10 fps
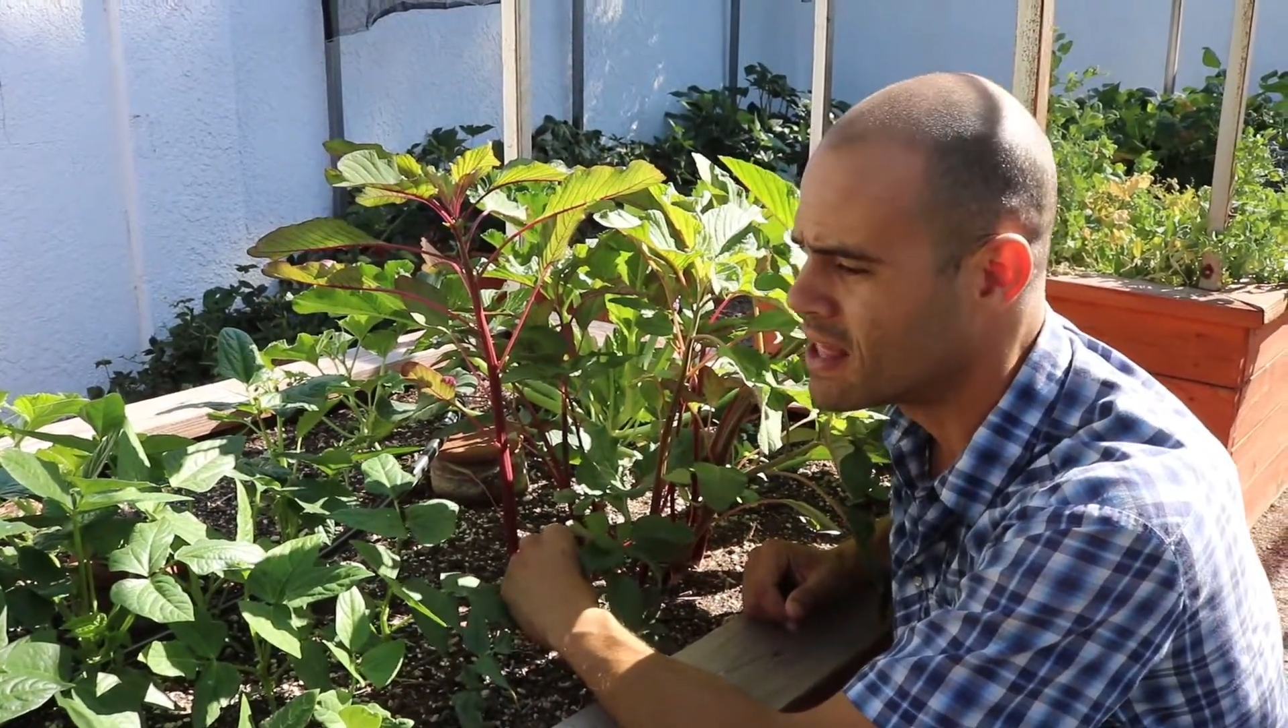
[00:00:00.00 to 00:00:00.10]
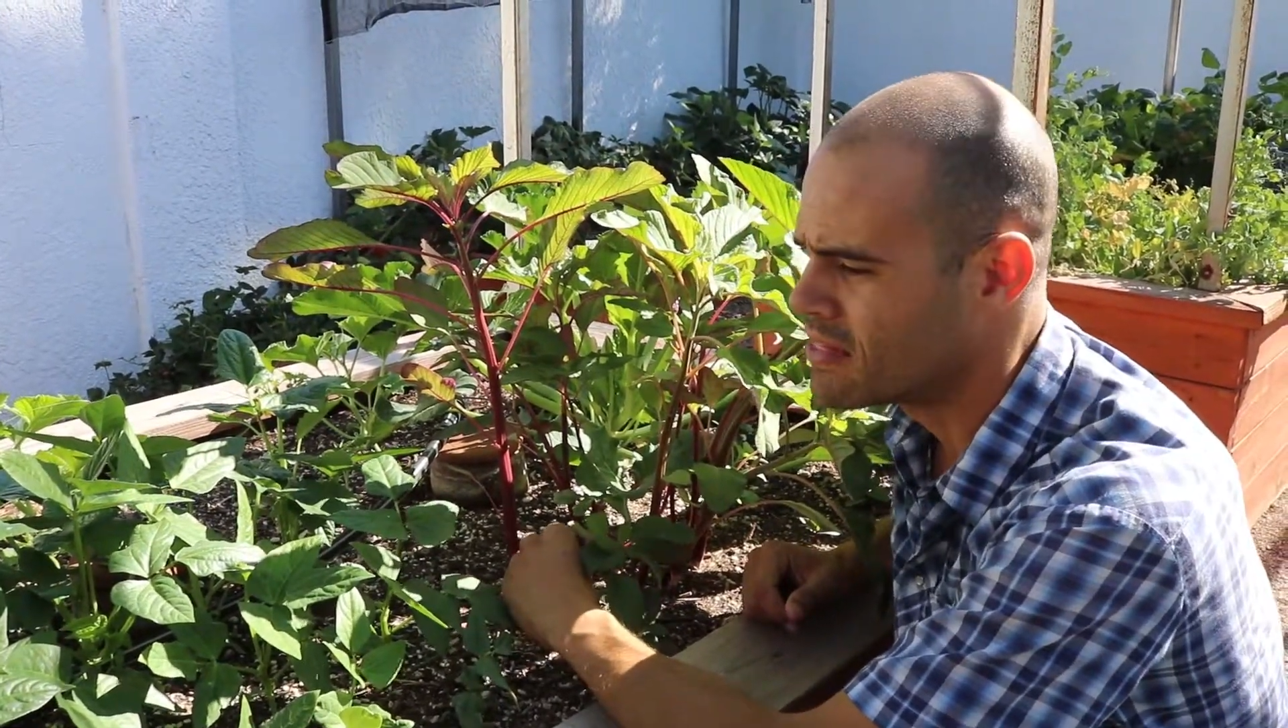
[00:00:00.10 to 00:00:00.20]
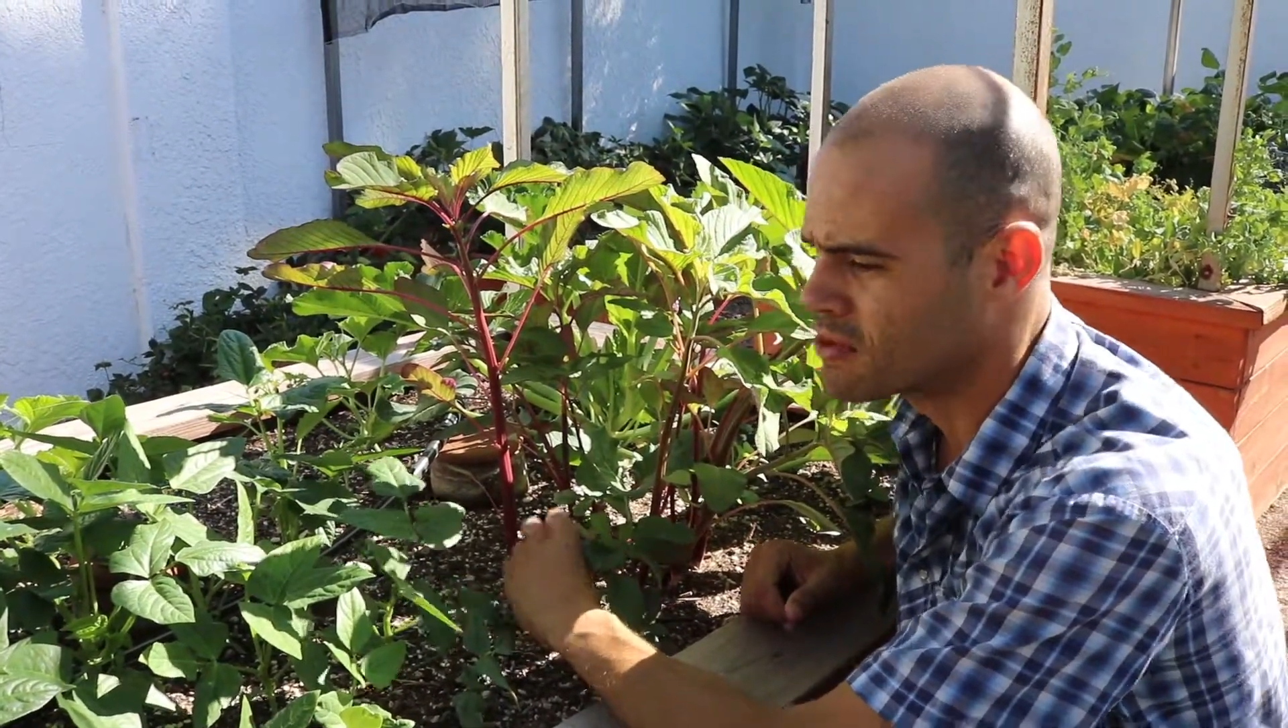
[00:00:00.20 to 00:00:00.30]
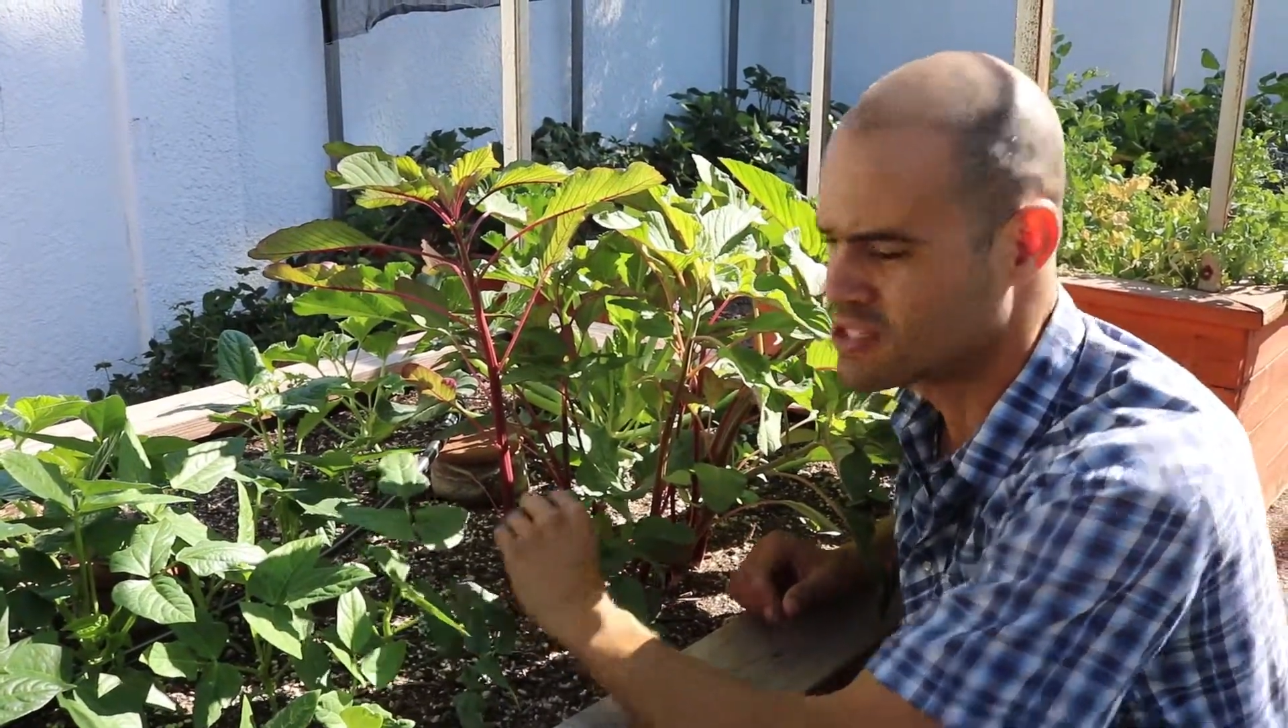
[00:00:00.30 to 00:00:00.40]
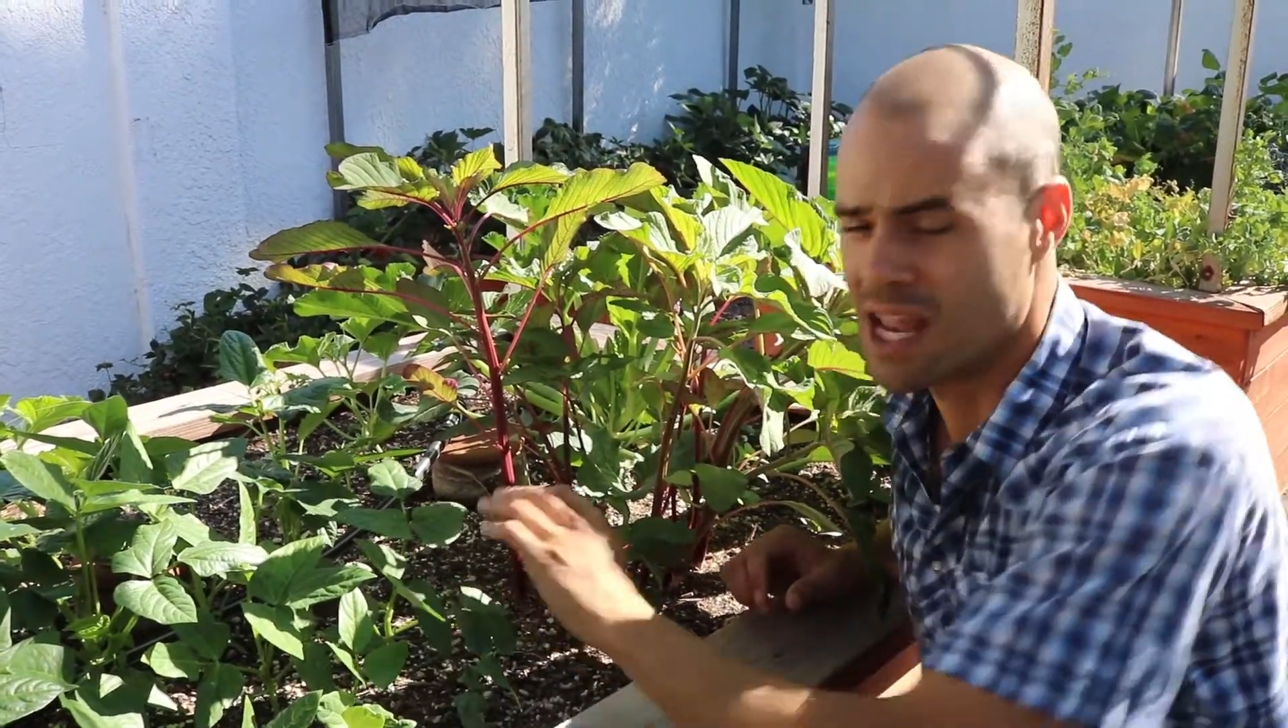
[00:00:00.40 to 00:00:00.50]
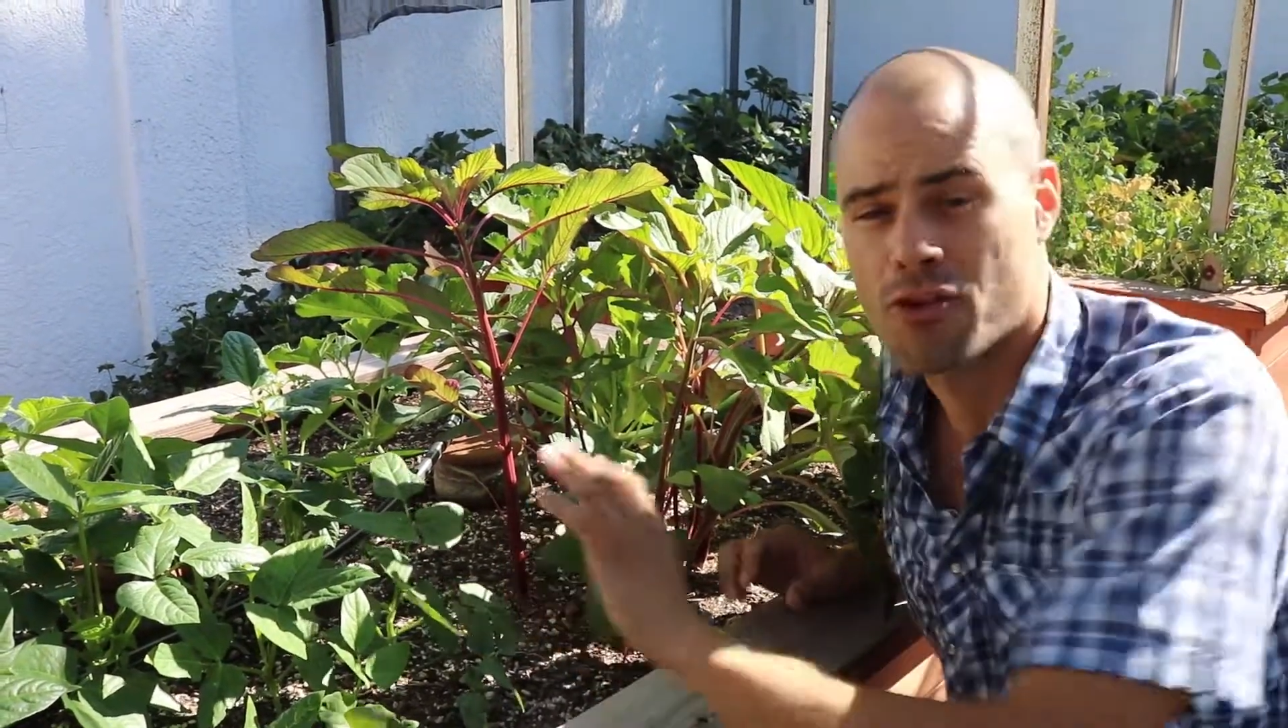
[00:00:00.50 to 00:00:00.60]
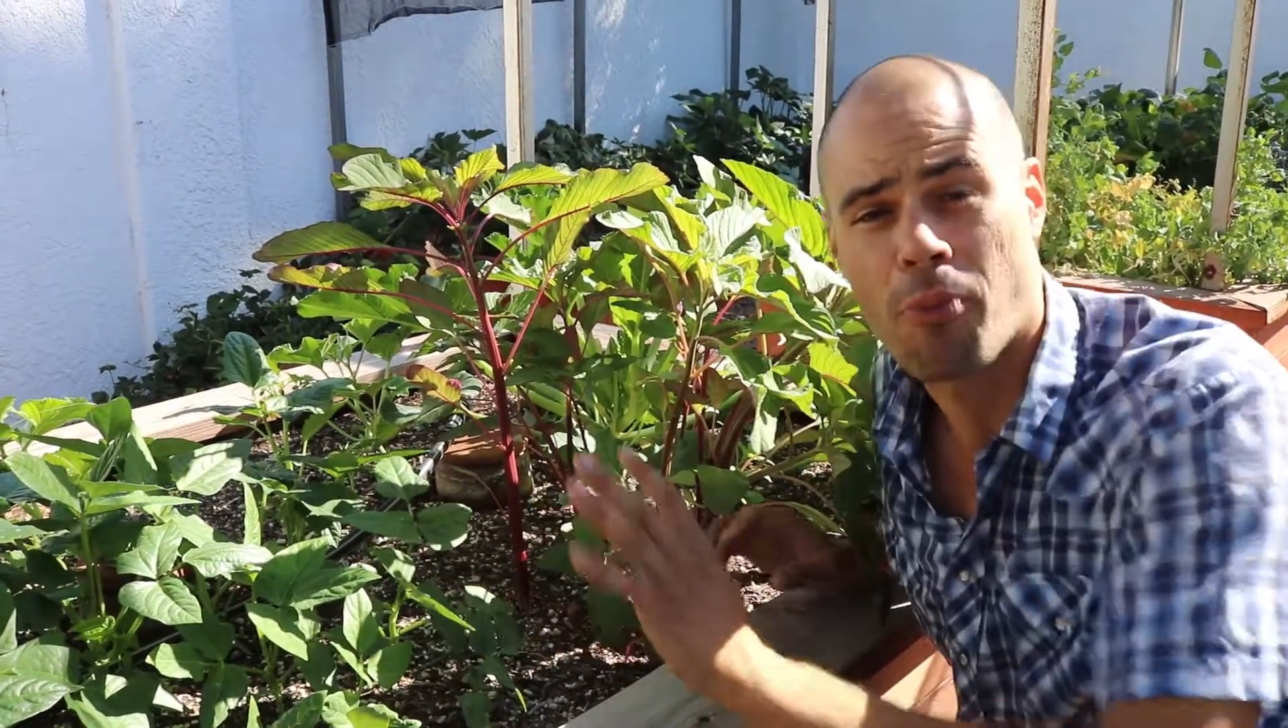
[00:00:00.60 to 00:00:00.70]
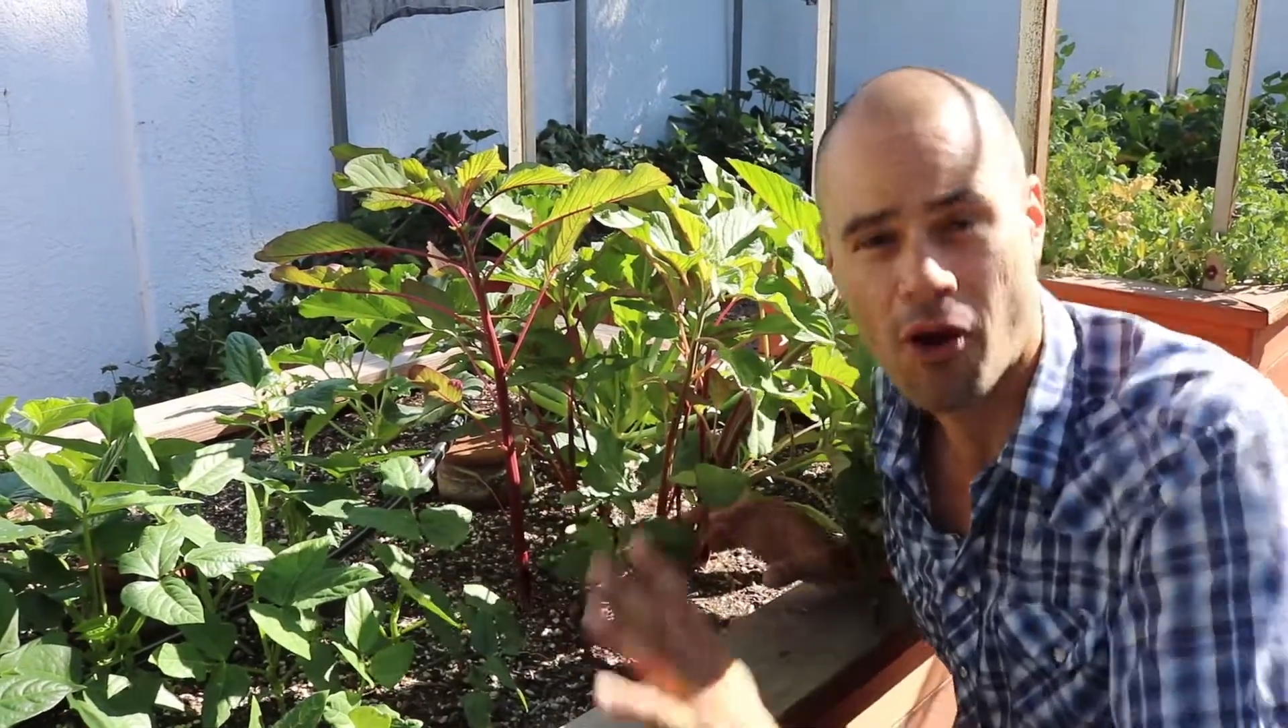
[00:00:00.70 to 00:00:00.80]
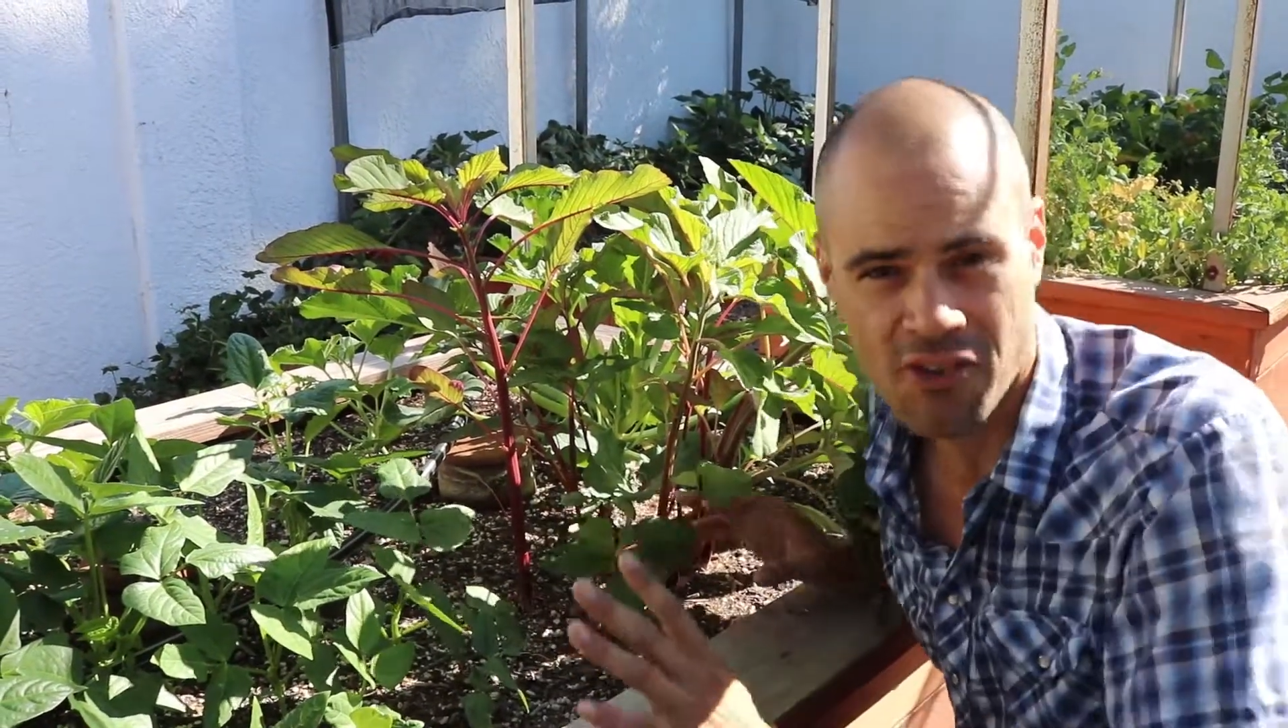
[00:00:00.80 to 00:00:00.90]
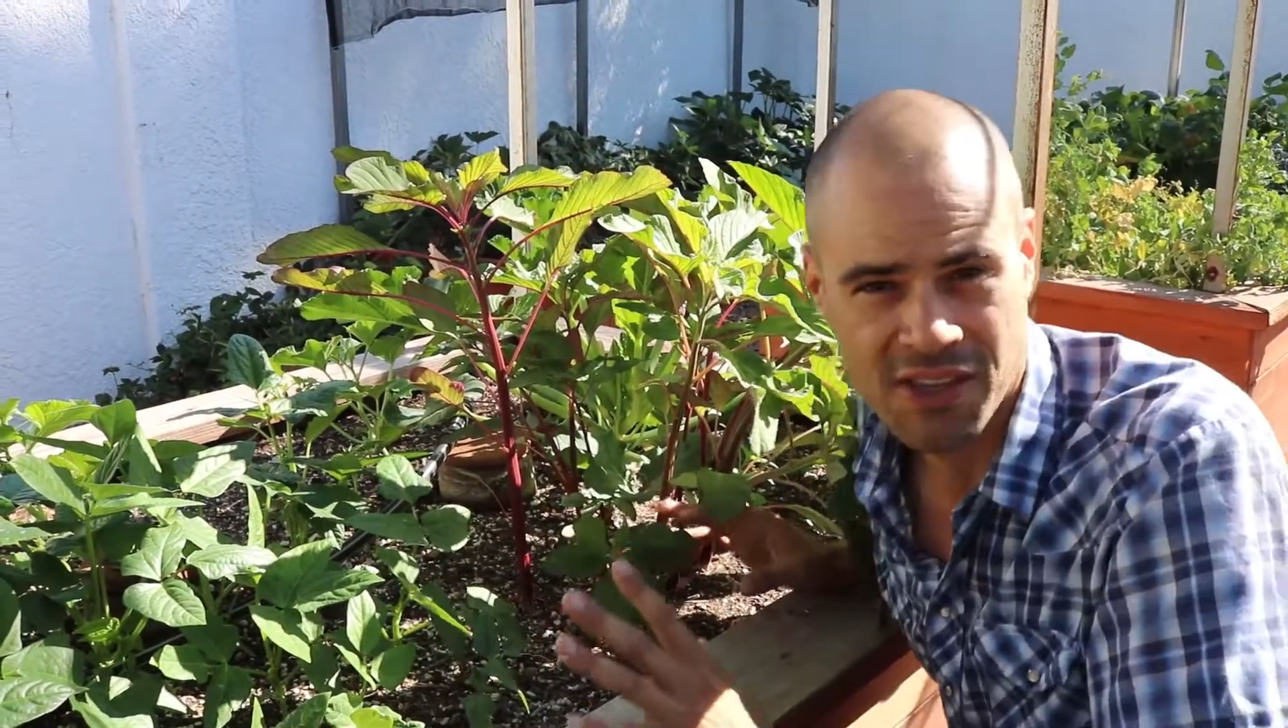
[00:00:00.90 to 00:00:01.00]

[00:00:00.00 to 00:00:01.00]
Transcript: there's another part of